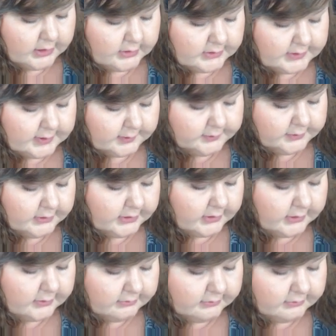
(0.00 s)
and they're
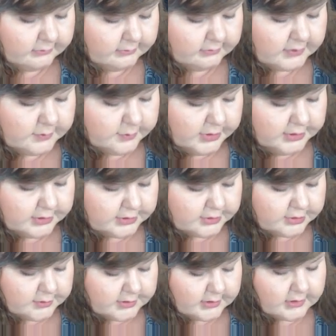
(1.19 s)
definitely, it's a pretty good
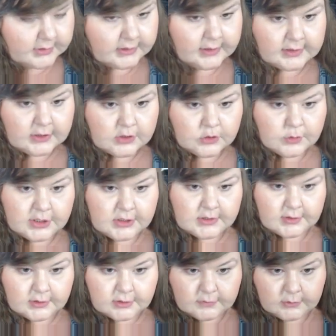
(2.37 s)
description I think, kind of
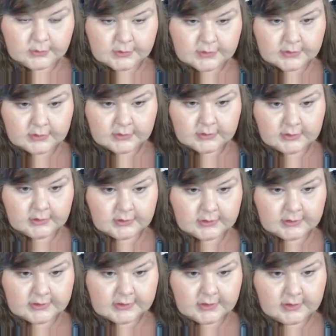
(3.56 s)
squished ovals,
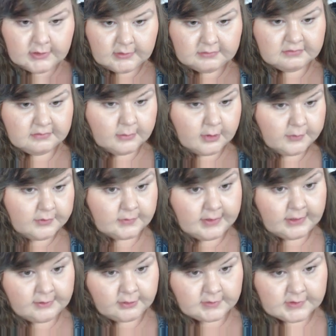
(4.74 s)
because they're not perfectly
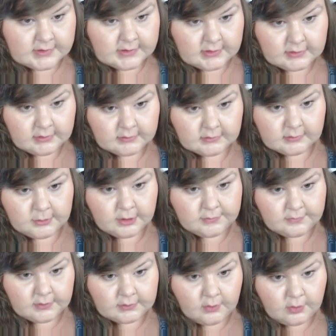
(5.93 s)
round obviously, they're not
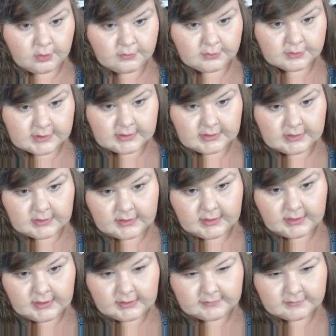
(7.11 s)
perfect ovals either, they
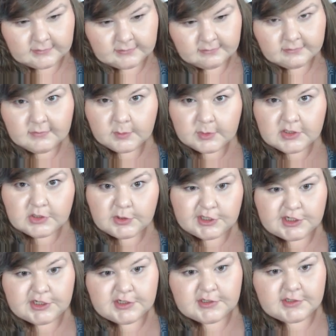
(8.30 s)
are kind of a bit
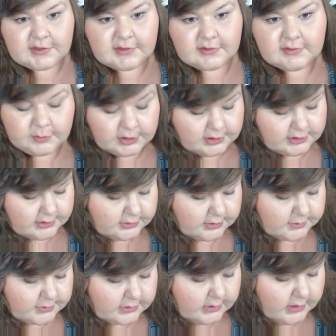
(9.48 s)
squished, so it's a pretty good
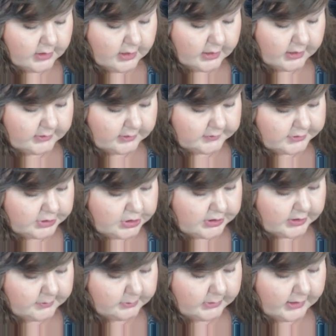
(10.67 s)
description, and definitely
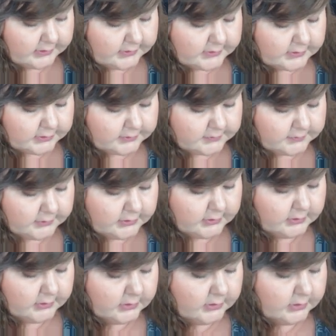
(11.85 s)
jet black, so
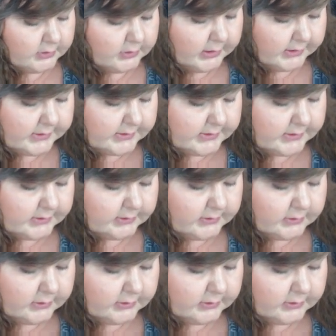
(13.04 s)
nice